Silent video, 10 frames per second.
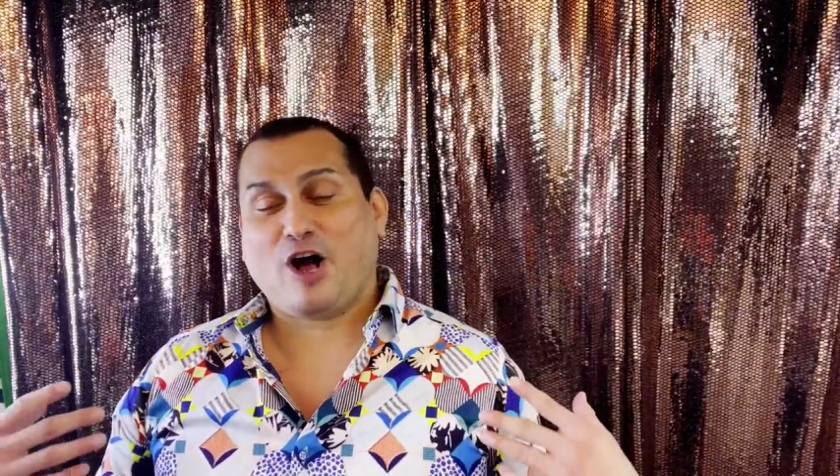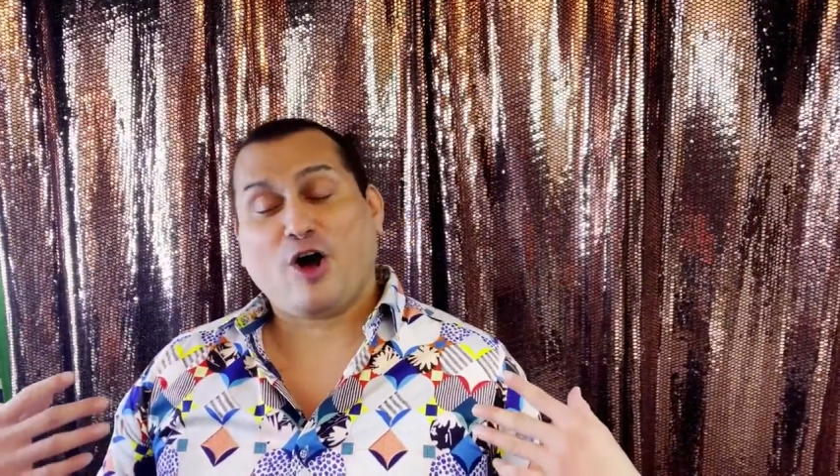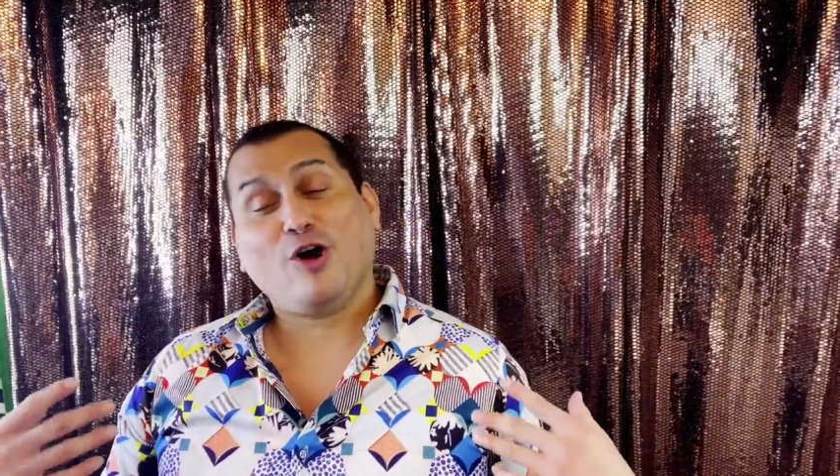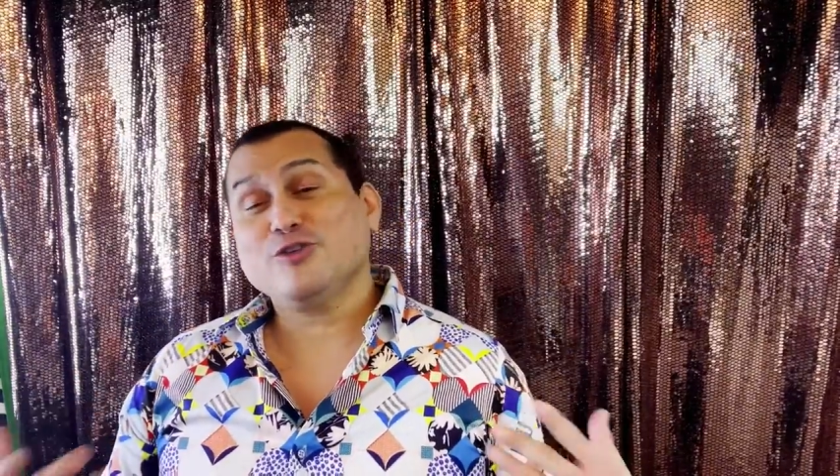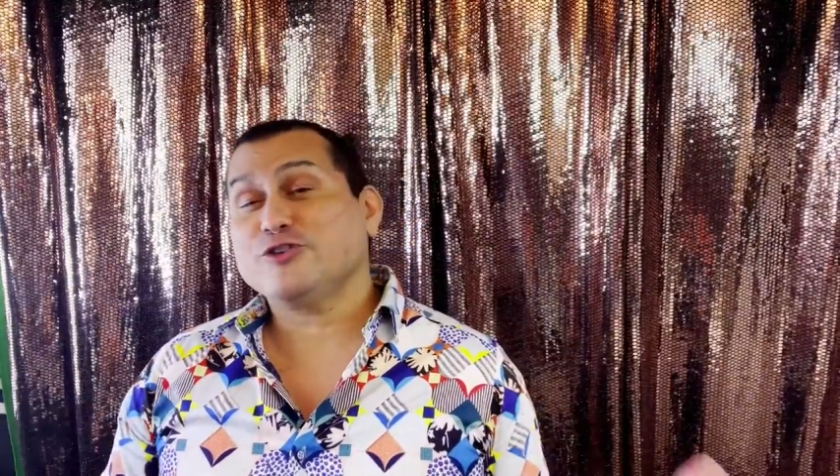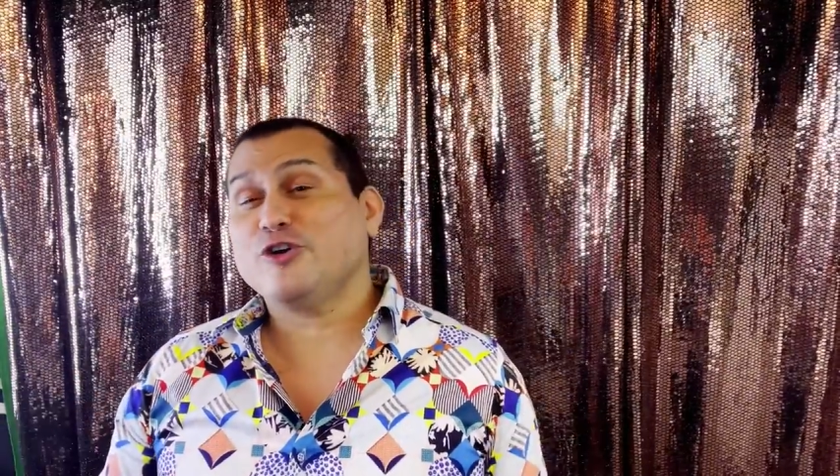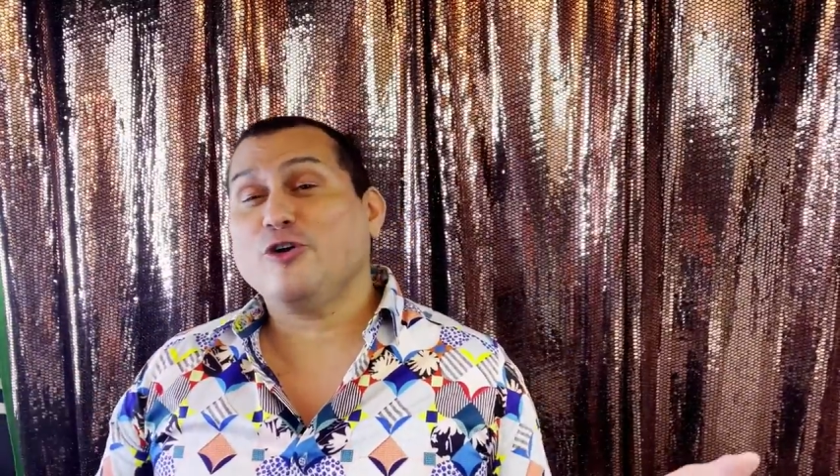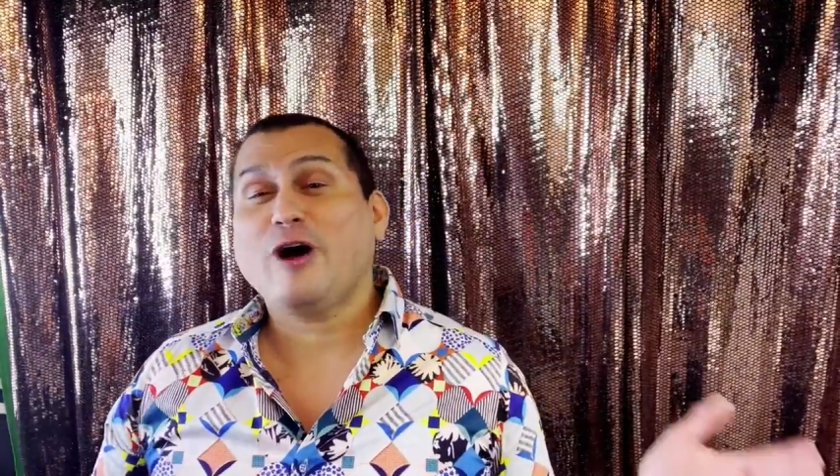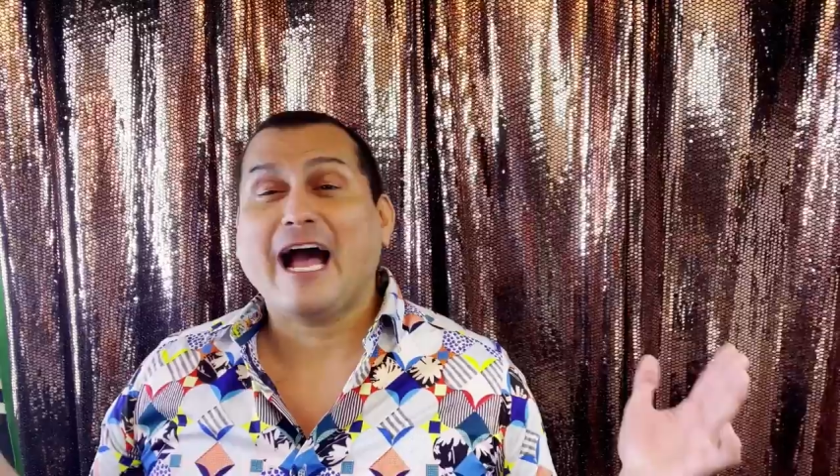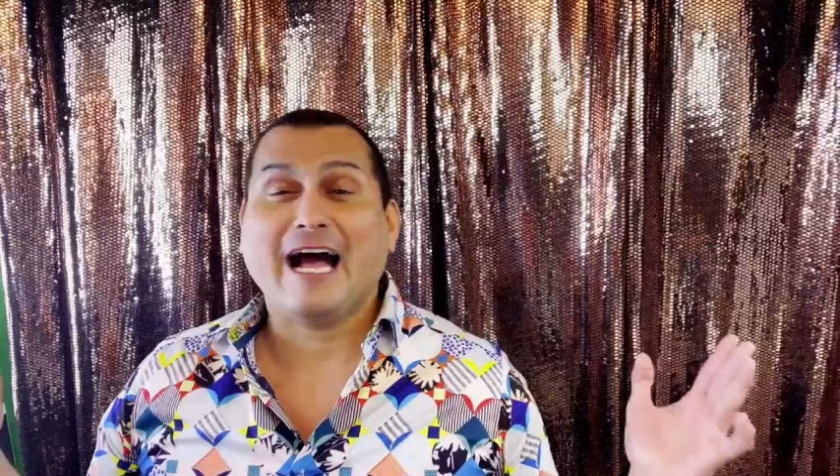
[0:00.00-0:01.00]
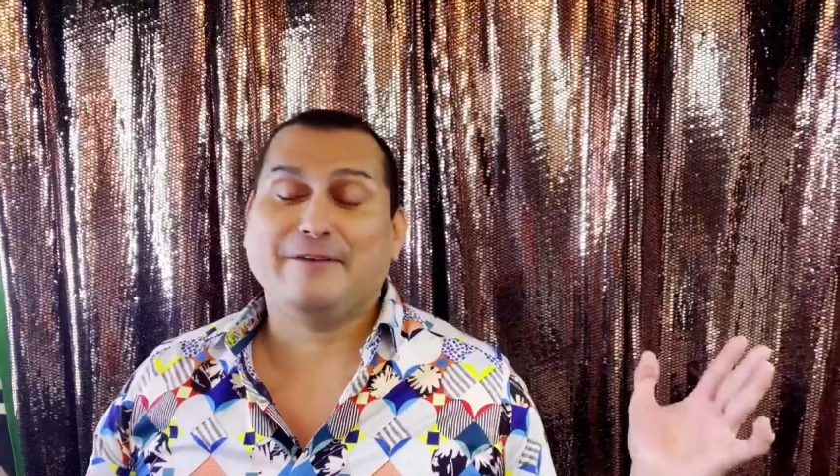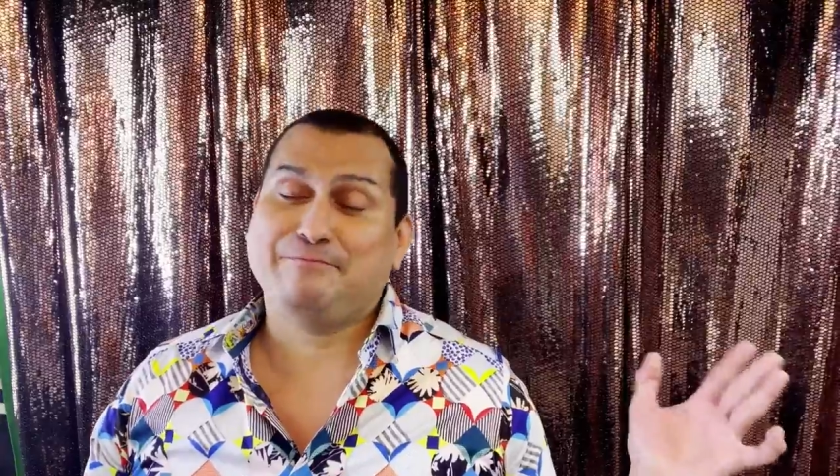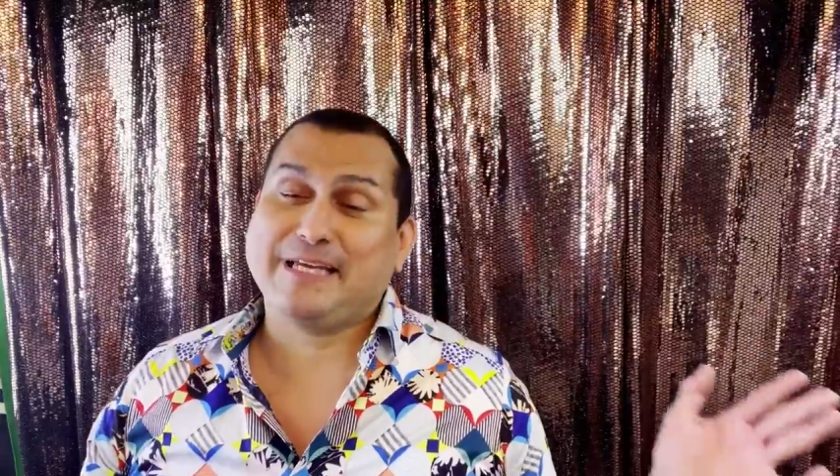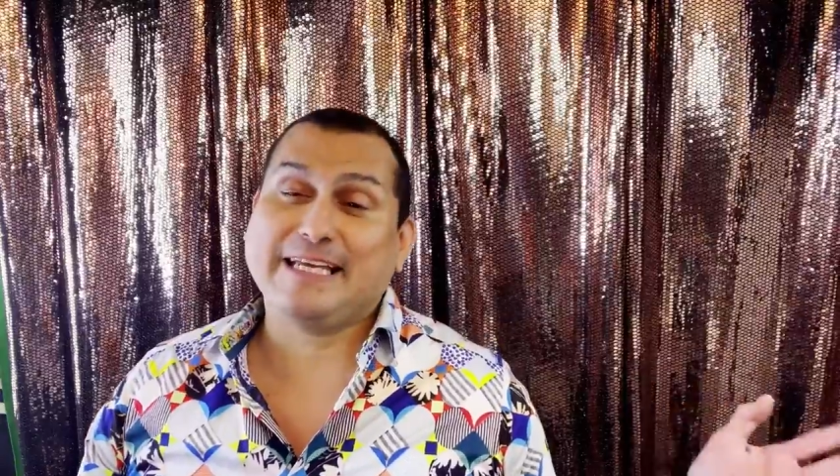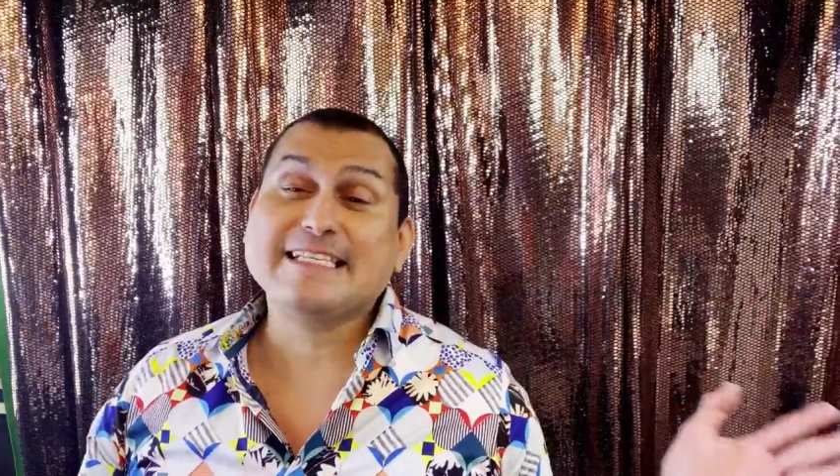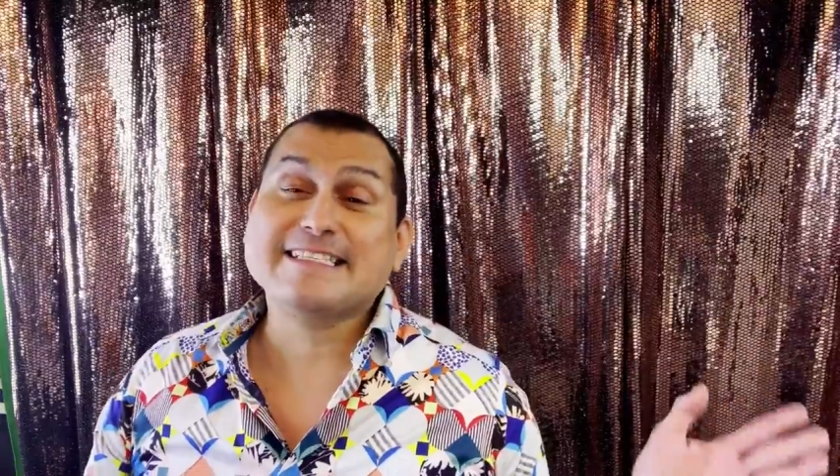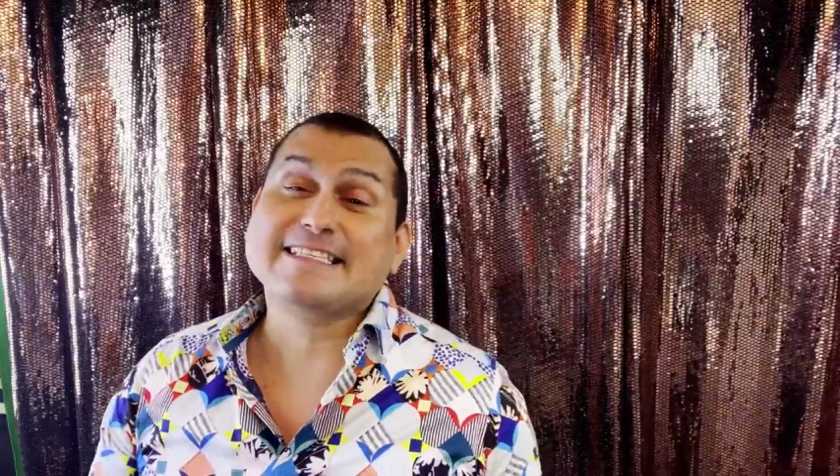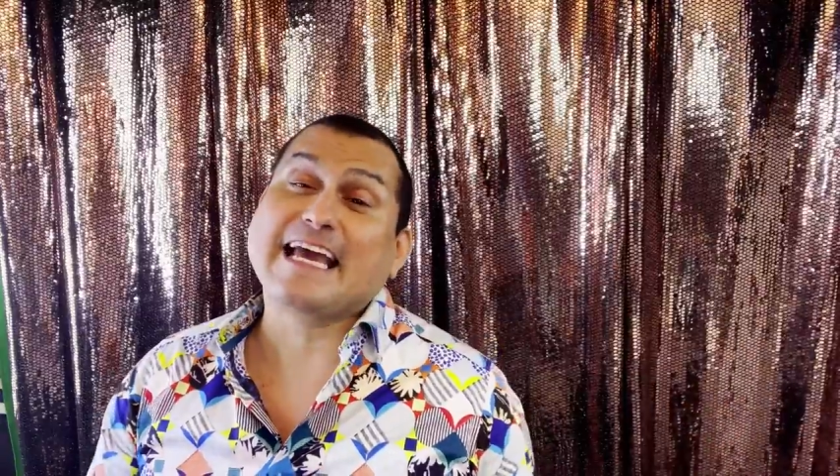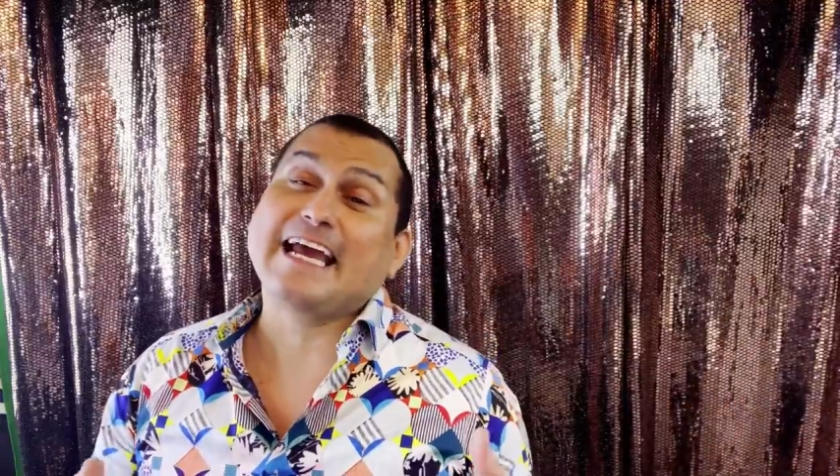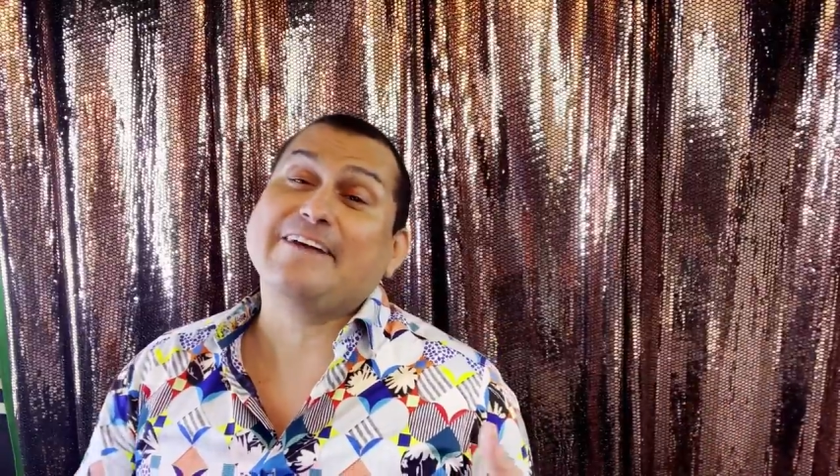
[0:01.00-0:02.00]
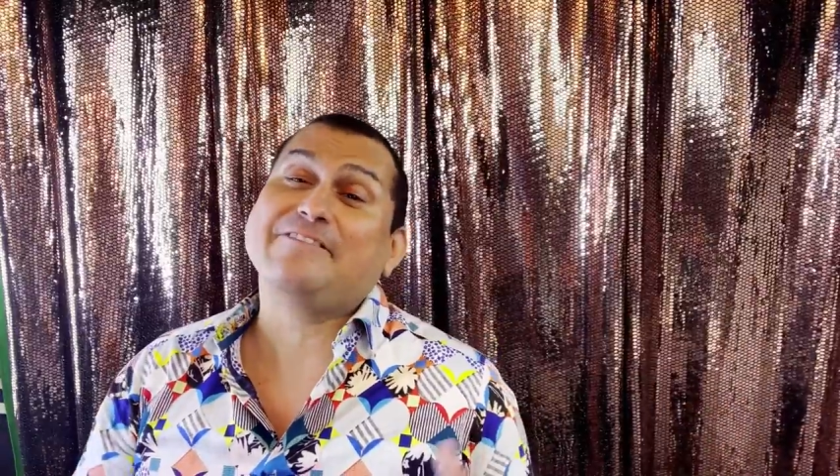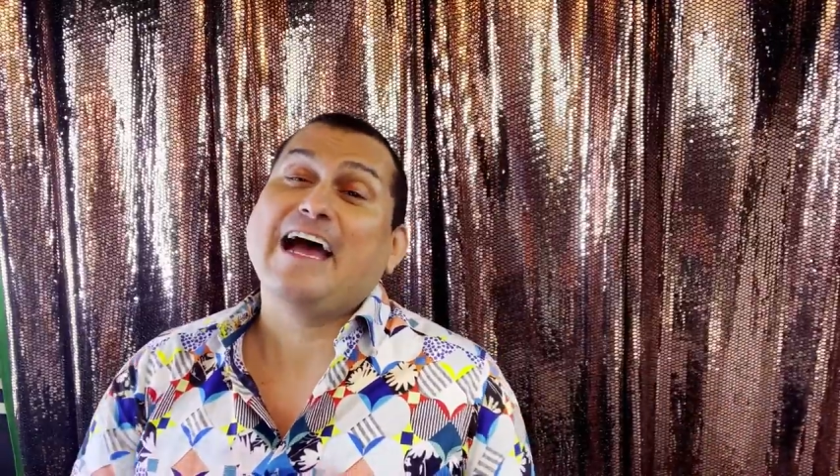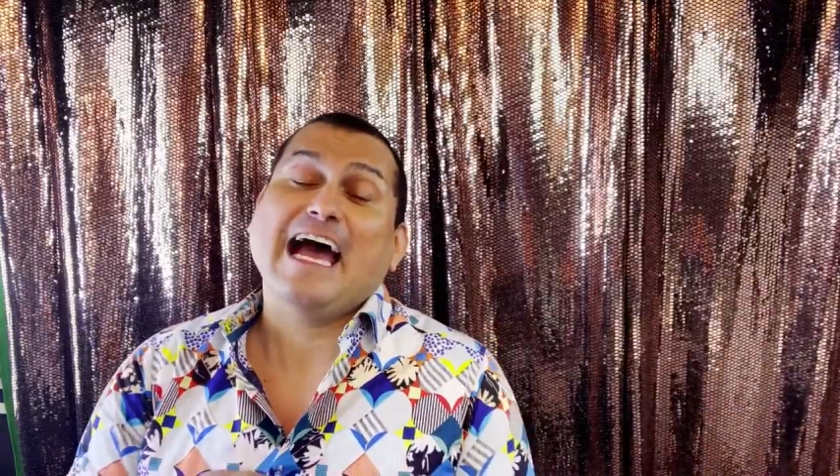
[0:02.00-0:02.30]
Also, be safe.